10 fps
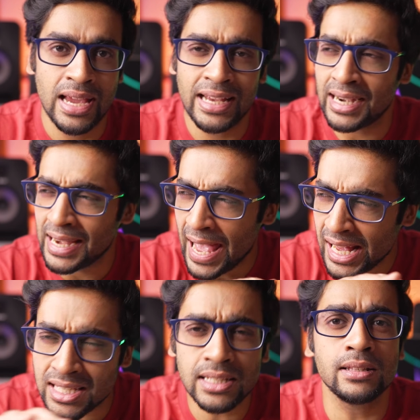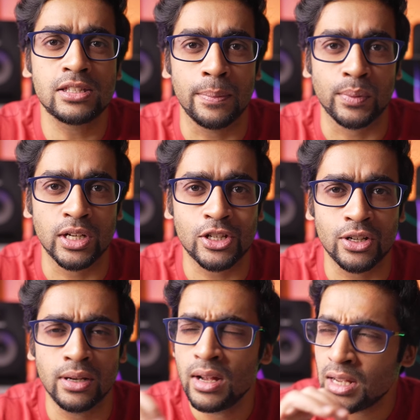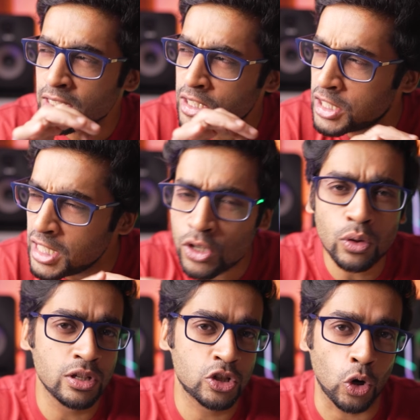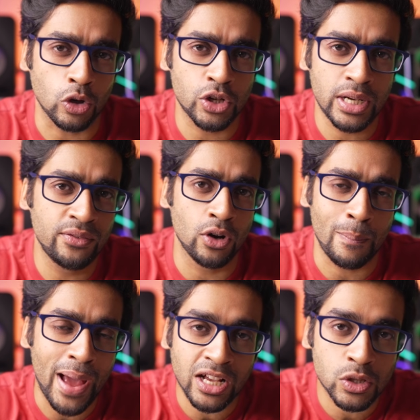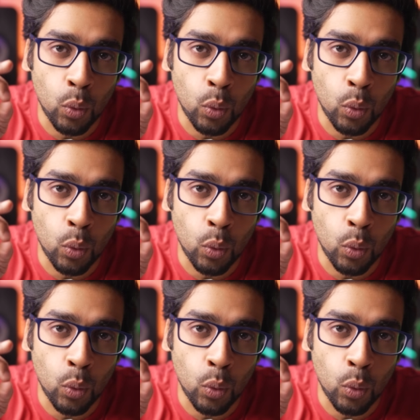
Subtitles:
It had excellent separation, zero distortion even on max